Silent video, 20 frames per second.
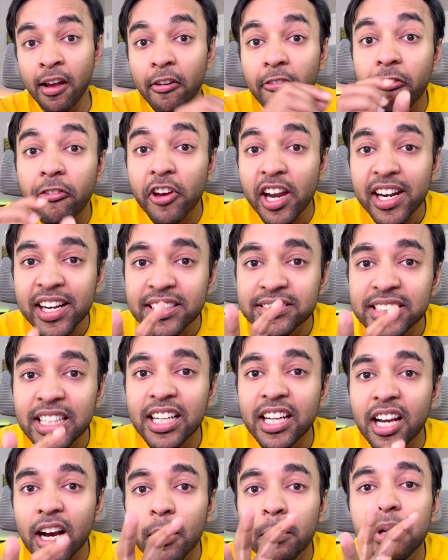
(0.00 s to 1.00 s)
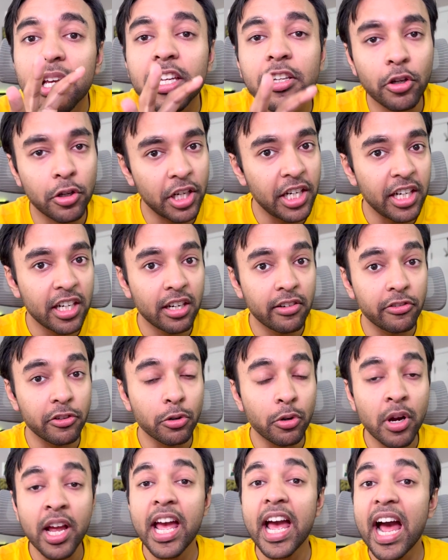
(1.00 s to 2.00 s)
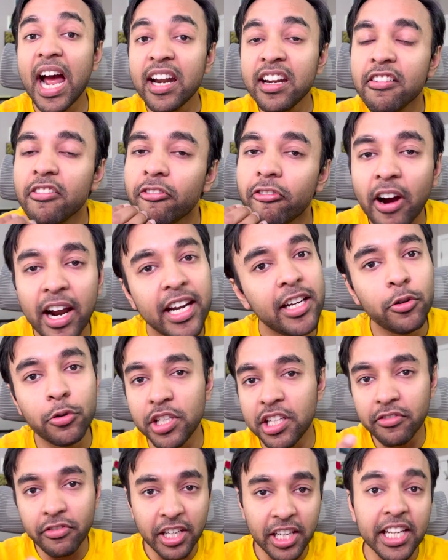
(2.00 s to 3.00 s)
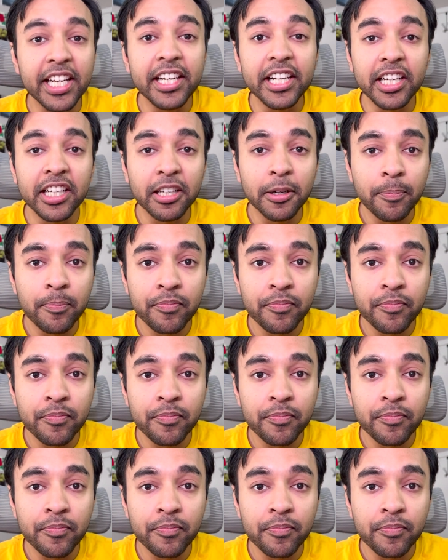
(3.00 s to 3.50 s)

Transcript: Where does it come in your interview and why do you even need it?